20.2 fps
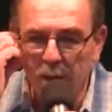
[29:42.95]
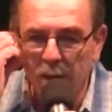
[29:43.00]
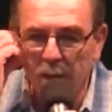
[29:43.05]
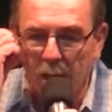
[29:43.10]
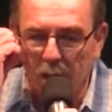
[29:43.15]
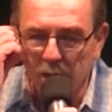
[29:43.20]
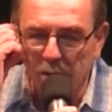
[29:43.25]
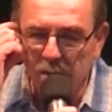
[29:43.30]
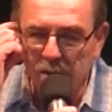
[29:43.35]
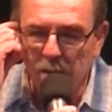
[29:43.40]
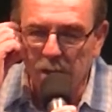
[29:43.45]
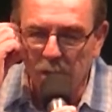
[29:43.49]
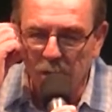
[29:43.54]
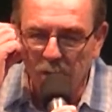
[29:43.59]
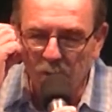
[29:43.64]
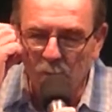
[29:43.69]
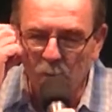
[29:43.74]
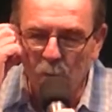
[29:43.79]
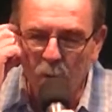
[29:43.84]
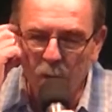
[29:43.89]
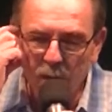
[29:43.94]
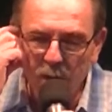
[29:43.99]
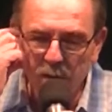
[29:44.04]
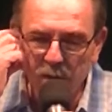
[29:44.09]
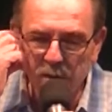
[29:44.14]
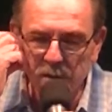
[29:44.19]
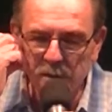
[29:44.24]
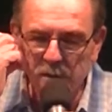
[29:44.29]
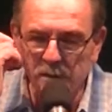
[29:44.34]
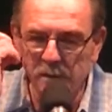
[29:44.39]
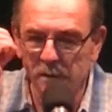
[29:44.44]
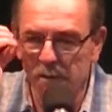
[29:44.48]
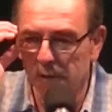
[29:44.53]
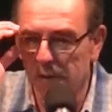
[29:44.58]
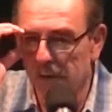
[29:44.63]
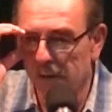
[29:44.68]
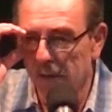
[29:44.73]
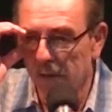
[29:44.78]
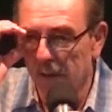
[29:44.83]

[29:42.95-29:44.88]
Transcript: He likes to lift weights.